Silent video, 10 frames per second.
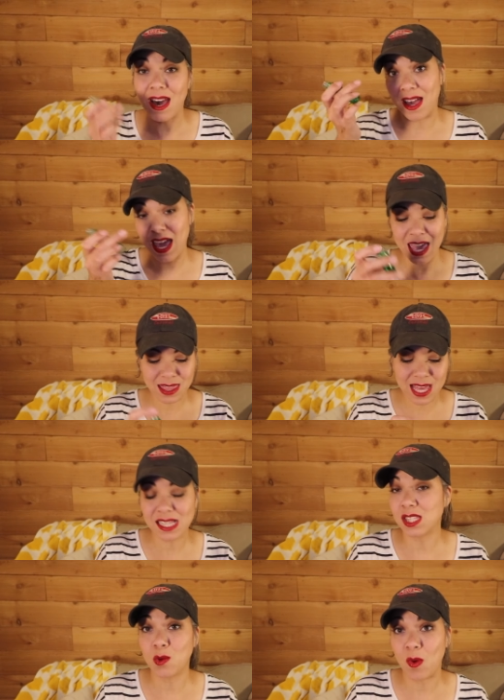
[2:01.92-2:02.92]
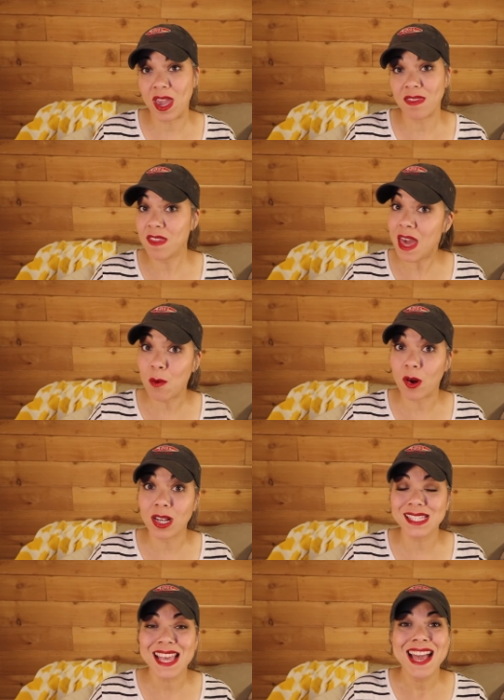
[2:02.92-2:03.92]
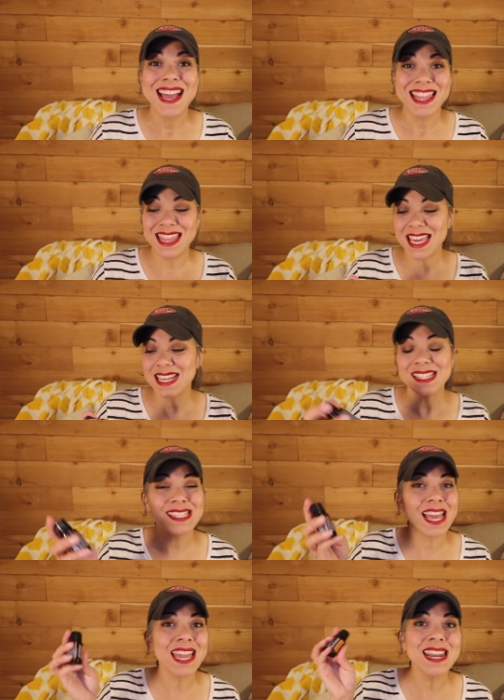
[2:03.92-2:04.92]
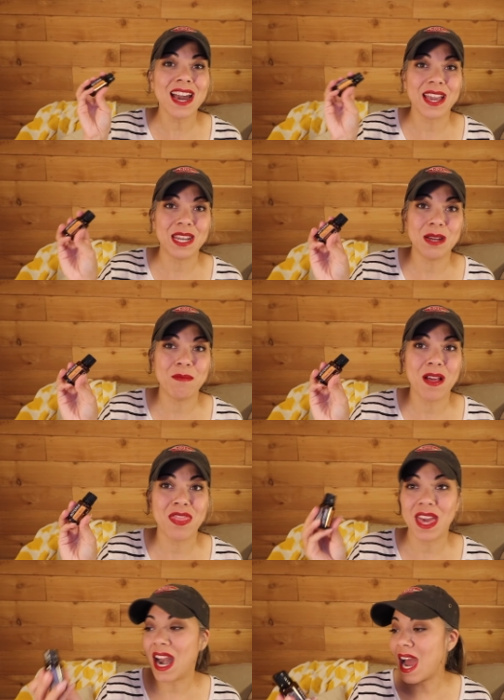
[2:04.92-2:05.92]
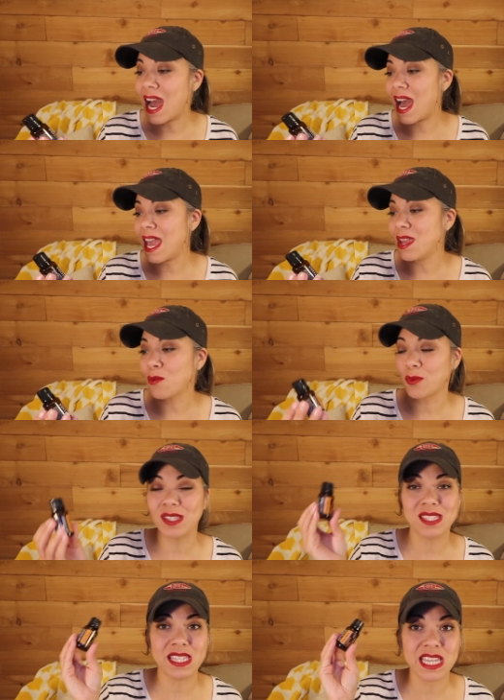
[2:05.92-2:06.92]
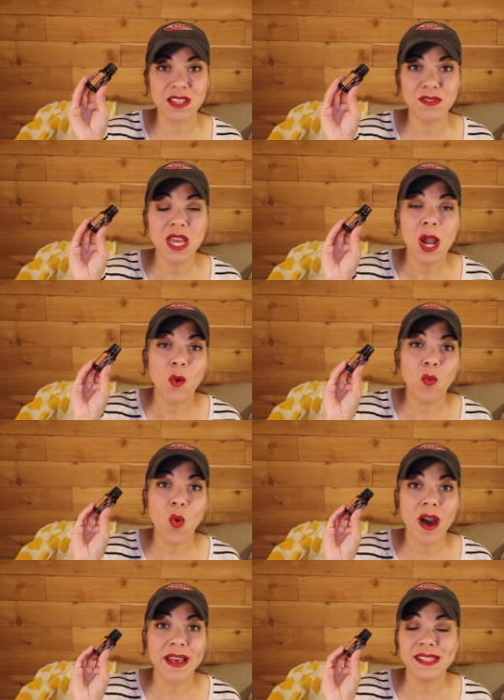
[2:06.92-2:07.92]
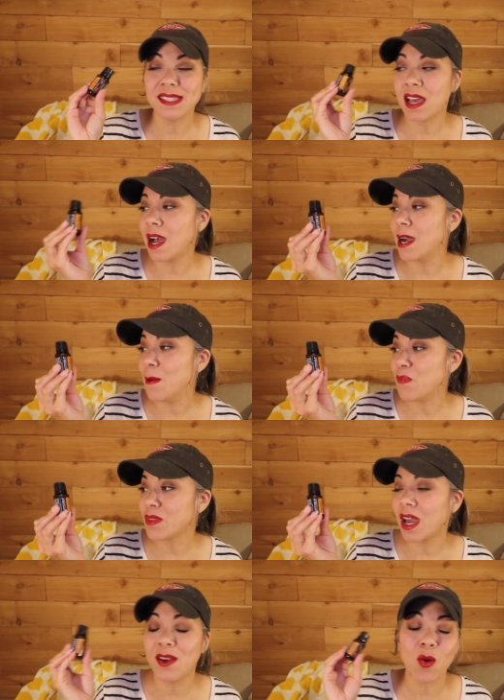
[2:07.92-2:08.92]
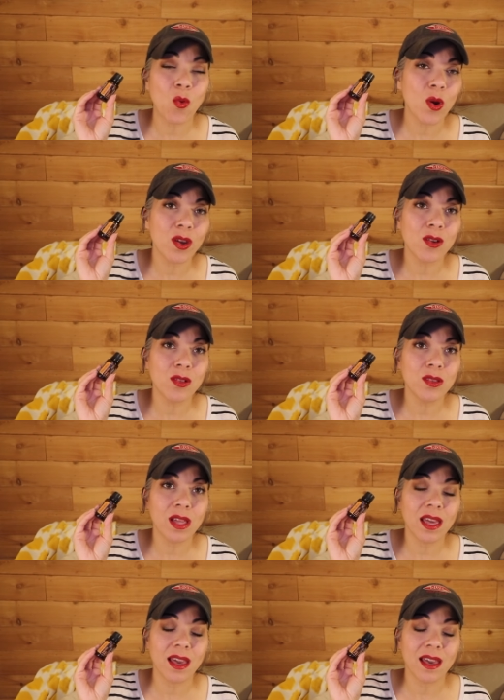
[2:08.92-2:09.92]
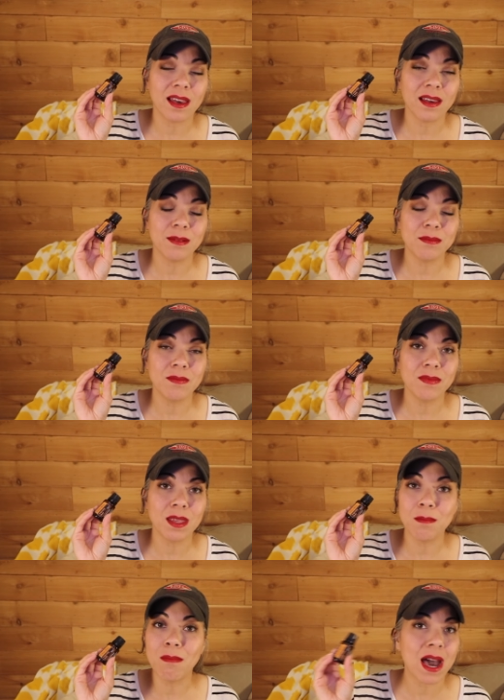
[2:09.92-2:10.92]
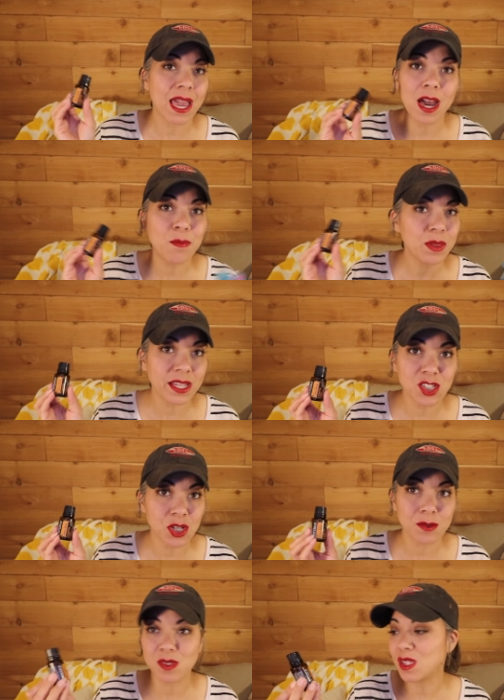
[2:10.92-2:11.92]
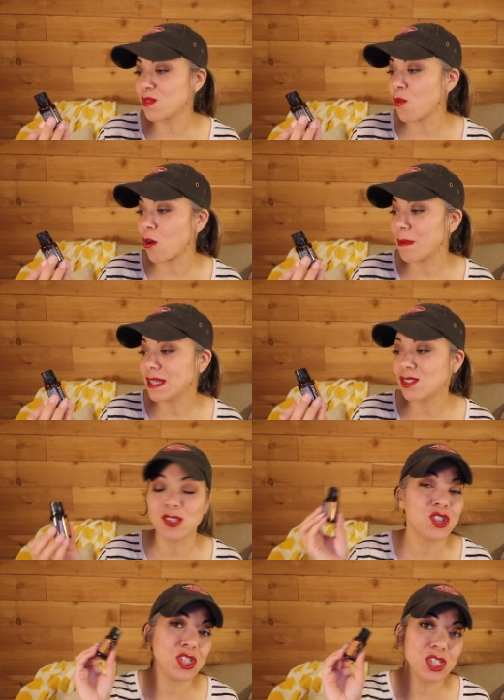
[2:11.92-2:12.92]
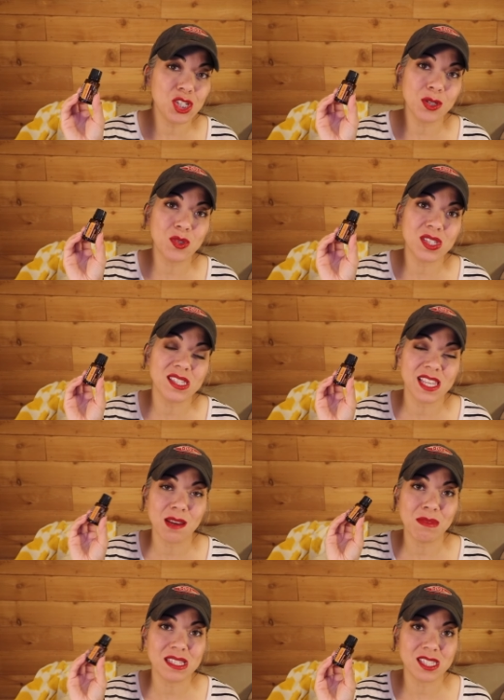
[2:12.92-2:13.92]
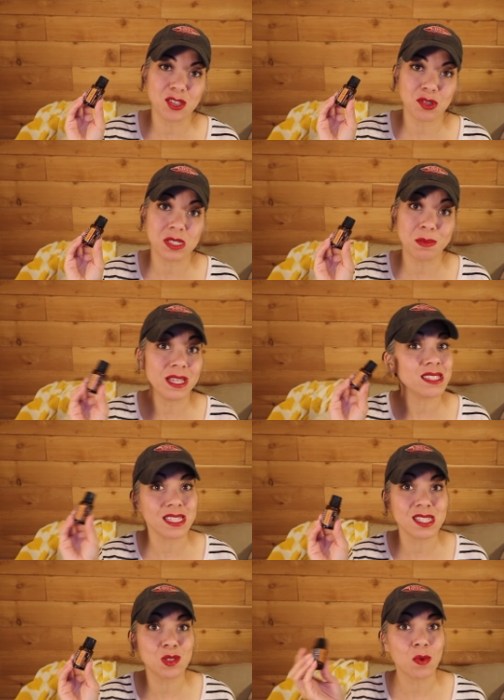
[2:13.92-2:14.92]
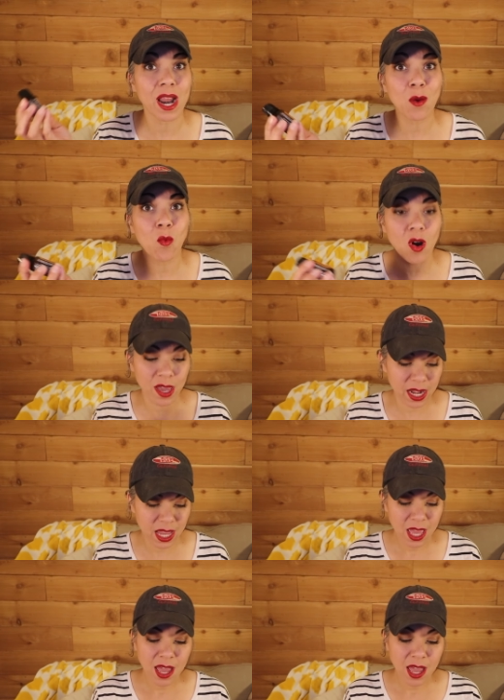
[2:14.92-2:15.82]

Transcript: and that's the way that that works. The second item that I received was an oil. My upline chose this for me, so she chose to send me Citrus Bliss. This is what I won